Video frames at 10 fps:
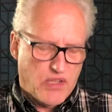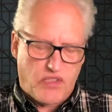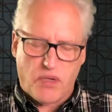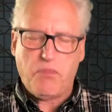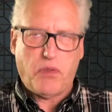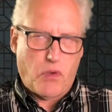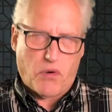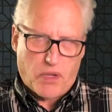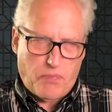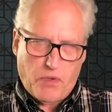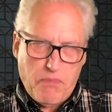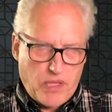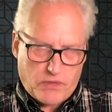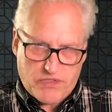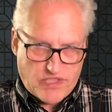deplorable
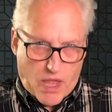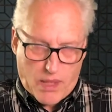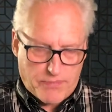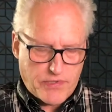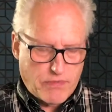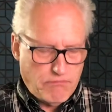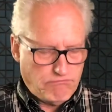milksops.